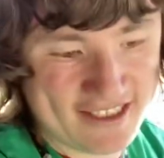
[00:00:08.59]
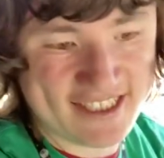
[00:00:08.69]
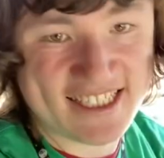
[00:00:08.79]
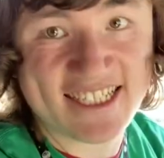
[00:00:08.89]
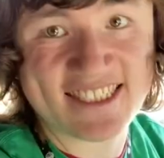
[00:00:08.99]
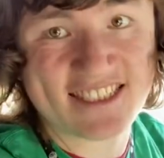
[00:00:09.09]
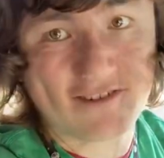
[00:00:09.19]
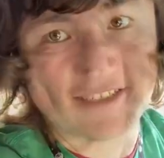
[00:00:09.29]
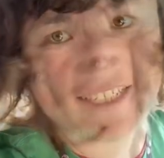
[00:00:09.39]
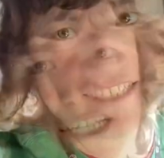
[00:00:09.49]
Let's get
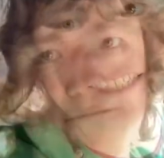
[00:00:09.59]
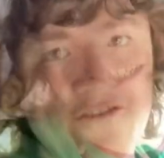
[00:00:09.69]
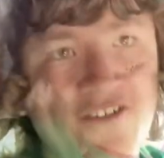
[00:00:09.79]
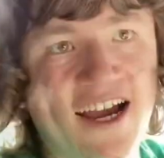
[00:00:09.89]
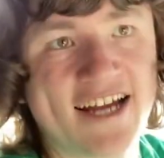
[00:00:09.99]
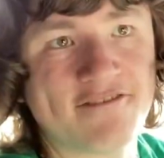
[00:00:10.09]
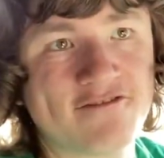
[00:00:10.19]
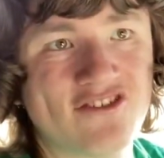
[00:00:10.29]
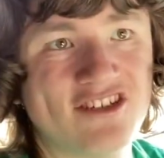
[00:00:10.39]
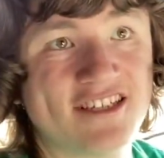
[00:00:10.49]
started. Number five,
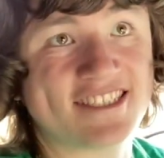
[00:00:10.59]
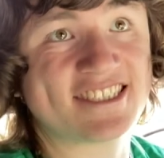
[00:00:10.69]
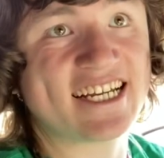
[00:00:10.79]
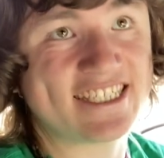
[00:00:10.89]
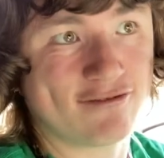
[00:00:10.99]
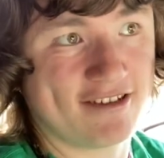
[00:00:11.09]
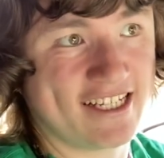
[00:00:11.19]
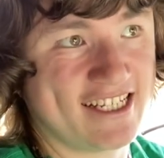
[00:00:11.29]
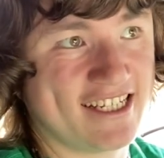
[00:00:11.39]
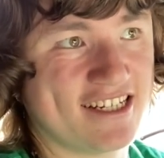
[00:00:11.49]
the
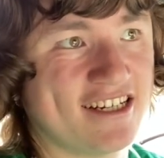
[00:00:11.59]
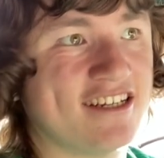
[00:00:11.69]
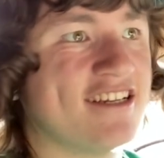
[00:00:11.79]
scheduling.